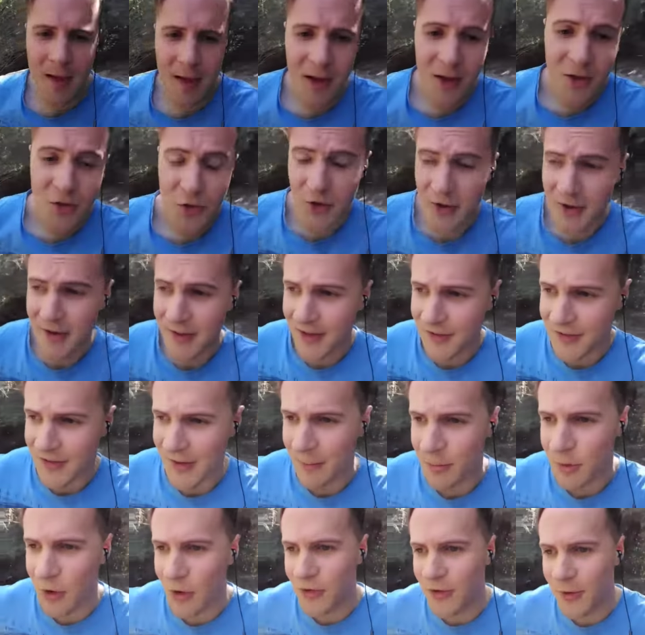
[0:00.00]
So I think that same
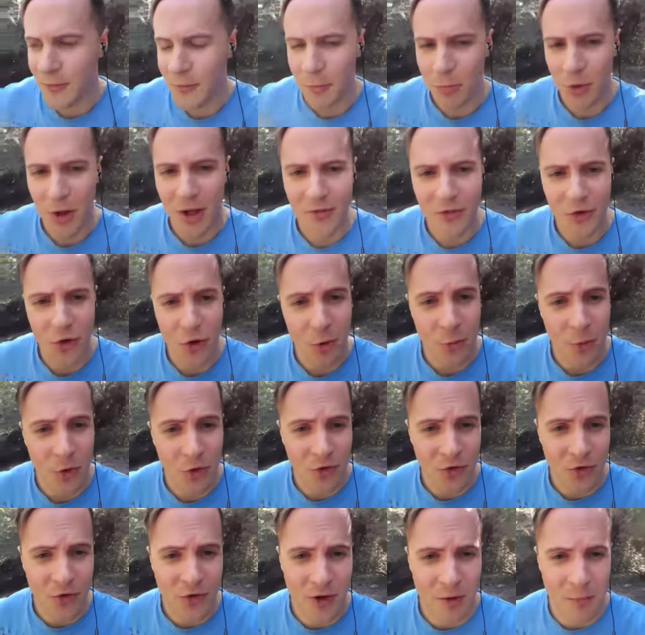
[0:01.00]
concept applies to
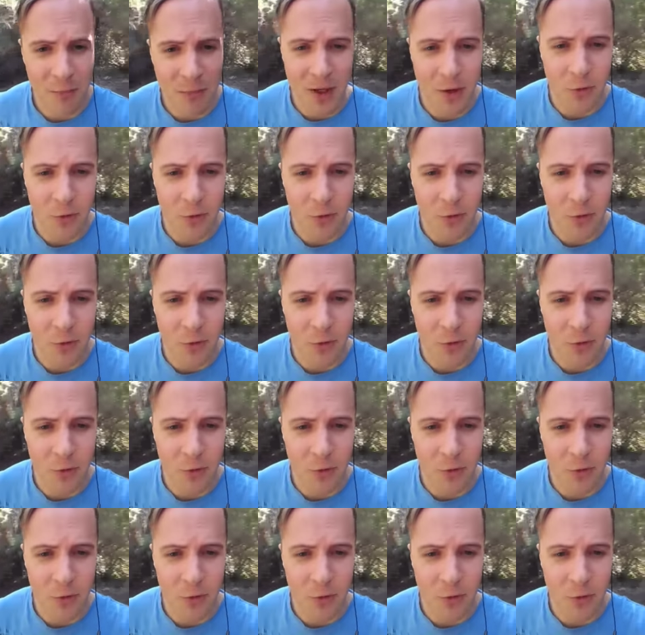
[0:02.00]
humans in many